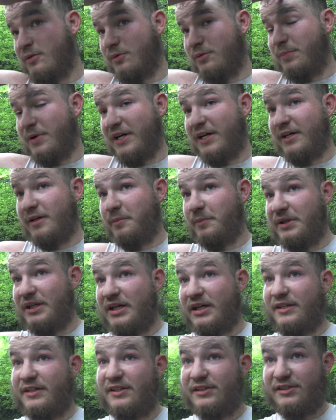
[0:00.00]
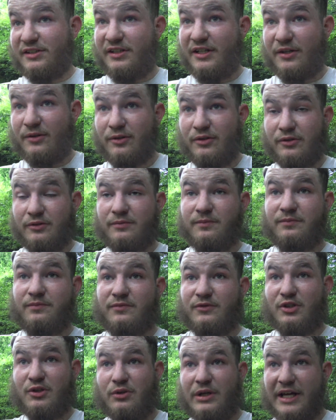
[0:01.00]
We're probably gonna be on this another
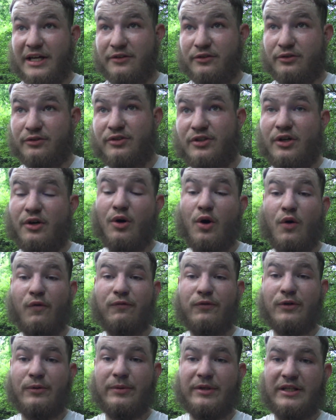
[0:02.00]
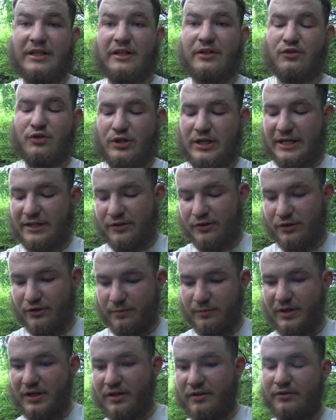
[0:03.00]
2 days or so. Hopefully we can get a tractor
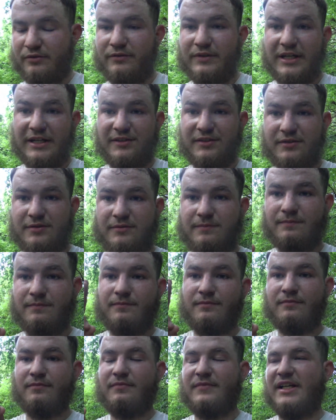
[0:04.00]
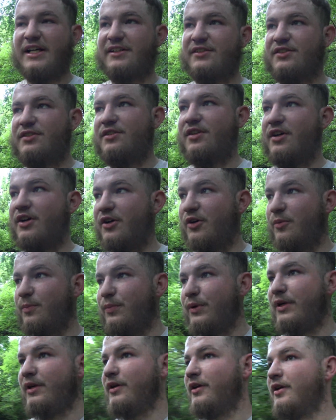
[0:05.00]
tomorrow. That's the hope.
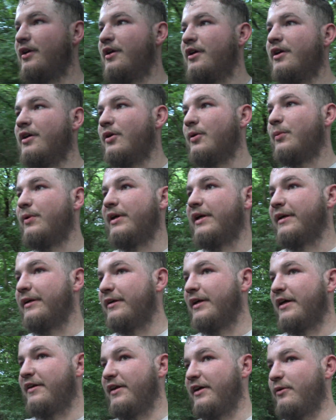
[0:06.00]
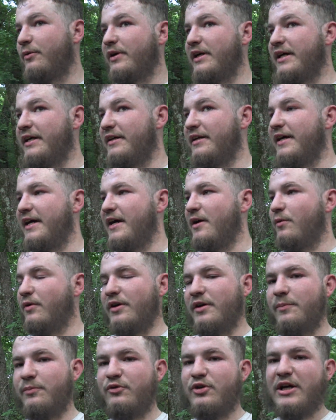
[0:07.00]
But I think we're heading out. We're
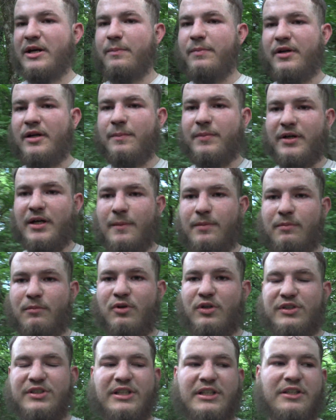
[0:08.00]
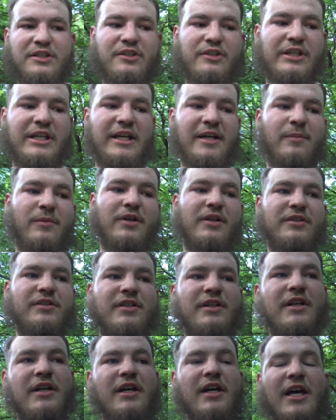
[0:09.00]
gonna try to put up a couple more cellular cameras.
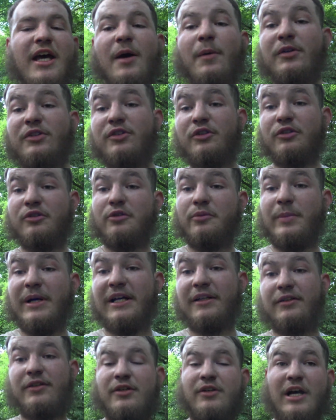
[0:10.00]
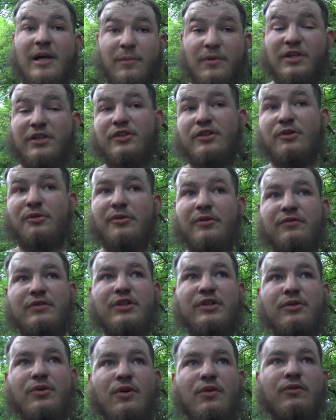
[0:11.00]
And what's cool about I'm gonna do a
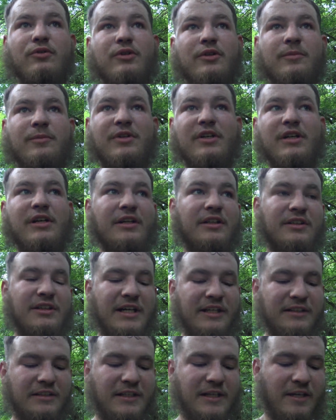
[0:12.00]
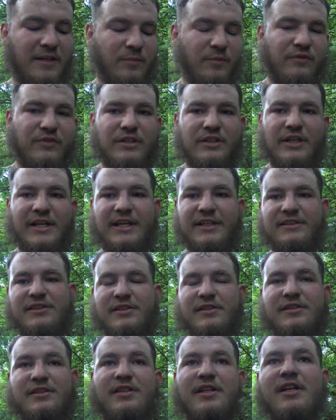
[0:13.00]
review over them, the Tacticam Reveal
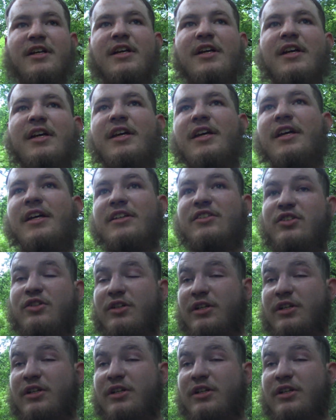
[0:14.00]
X's, is you